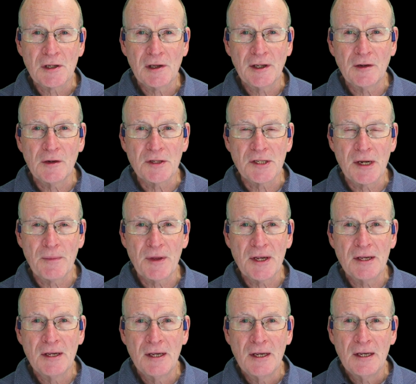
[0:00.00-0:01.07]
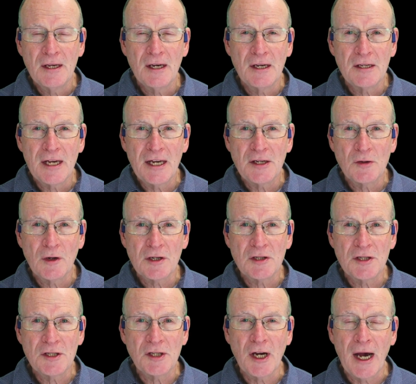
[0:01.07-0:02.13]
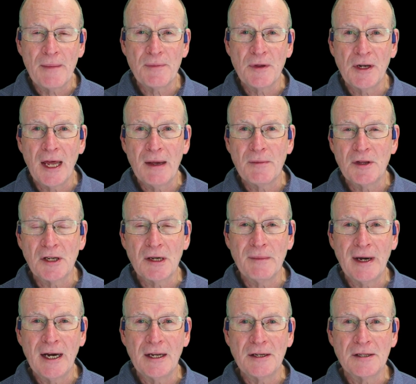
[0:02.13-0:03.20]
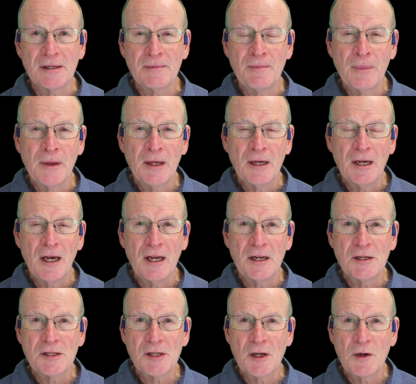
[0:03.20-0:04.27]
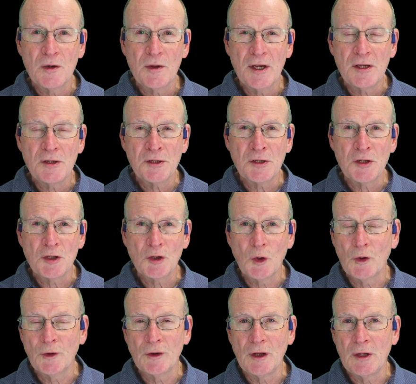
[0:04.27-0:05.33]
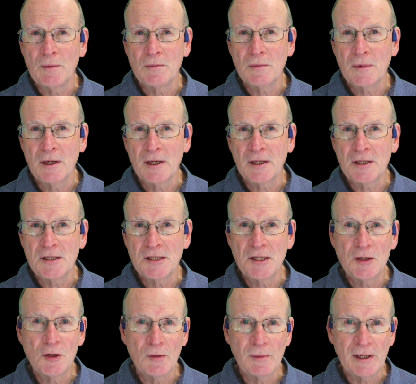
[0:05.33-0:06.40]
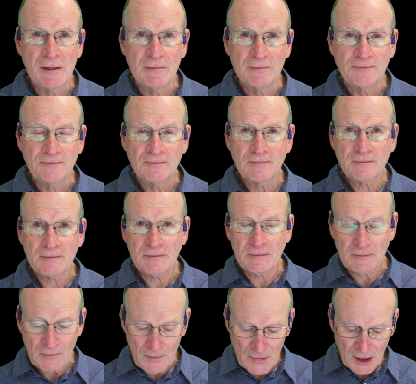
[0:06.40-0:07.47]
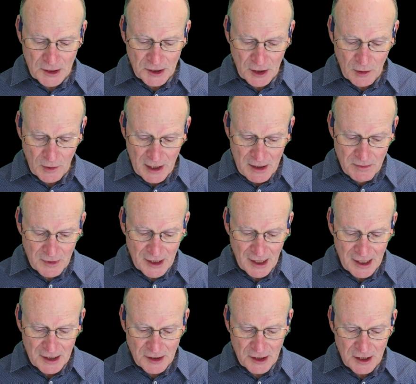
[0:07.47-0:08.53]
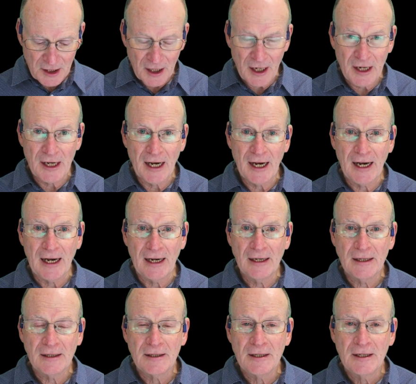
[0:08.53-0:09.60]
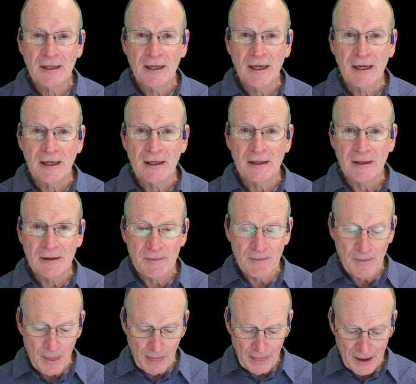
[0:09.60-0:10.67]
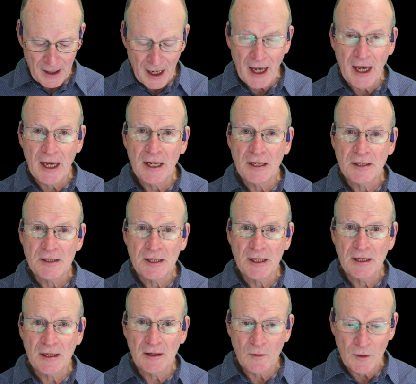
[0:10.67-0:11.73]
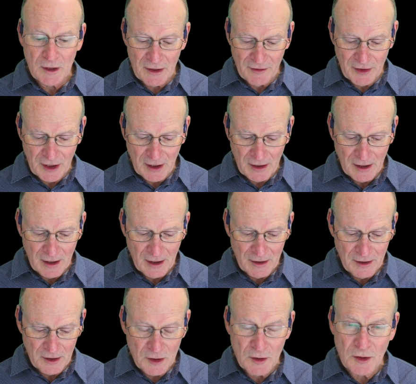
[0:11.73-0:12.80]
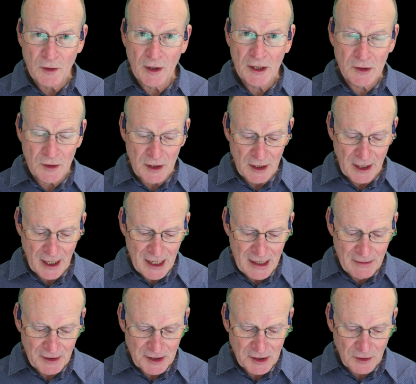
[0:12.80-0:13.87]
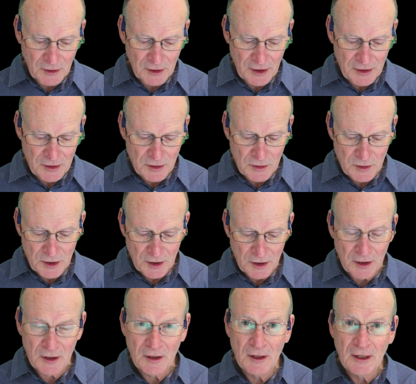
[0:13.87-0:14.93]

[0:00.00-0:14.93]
click on something. You had to actually type the name of the command. And so they used to shorten them considerably. So mkdir, and we give it the new directory a name. Let's call it newdir.